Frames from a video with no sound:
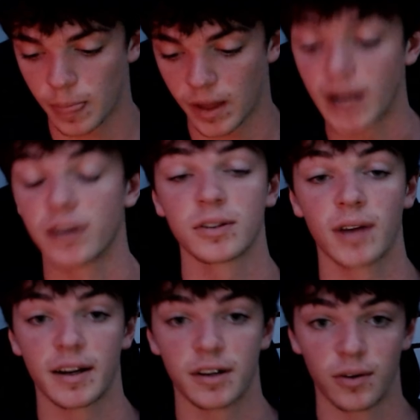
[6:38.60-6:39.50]
I also
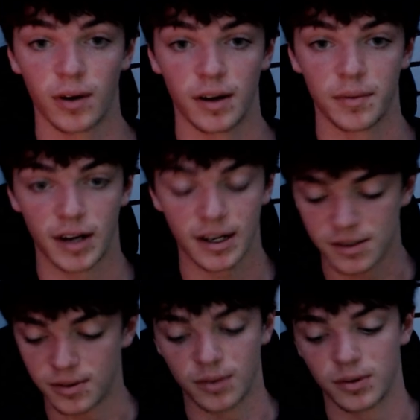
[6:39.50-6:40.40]
got into the next
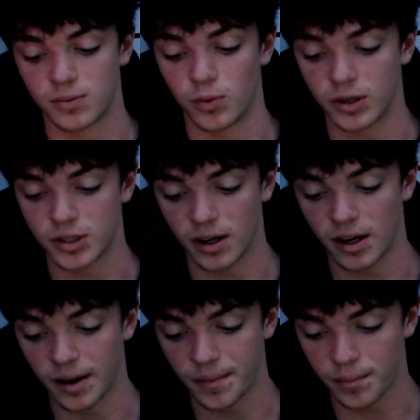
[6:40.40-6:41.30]
unit was
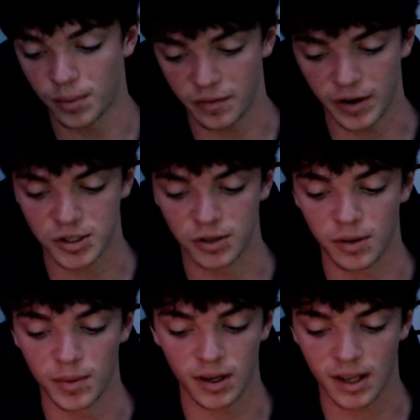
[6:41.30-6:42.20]
professional
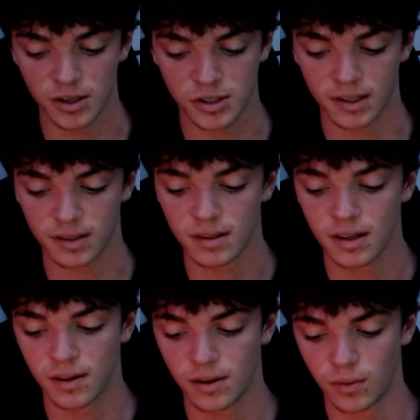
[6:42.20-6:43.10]
communication,
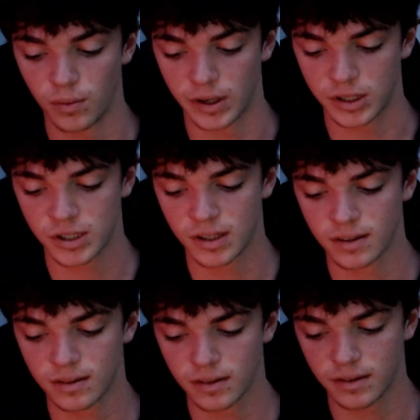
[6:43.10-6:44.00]
which
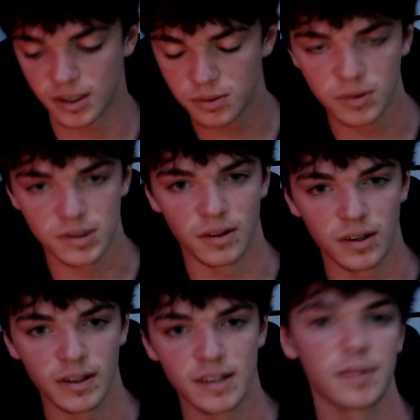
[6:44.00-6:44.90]
this one was a
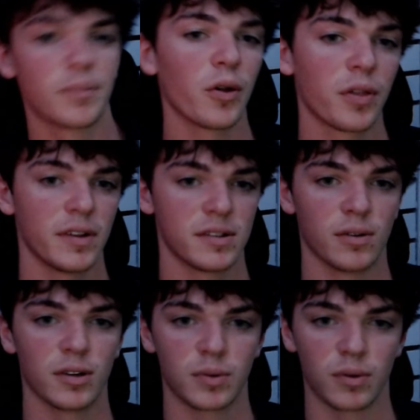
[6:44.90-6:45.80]
little easy. Both of these
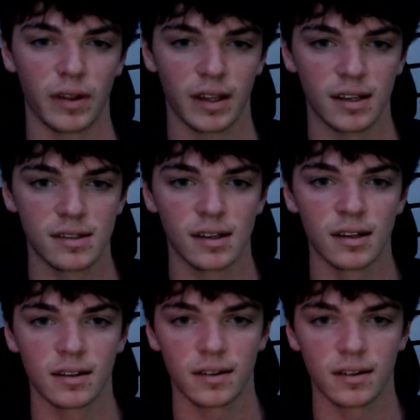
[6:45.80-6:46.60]
units were really easy,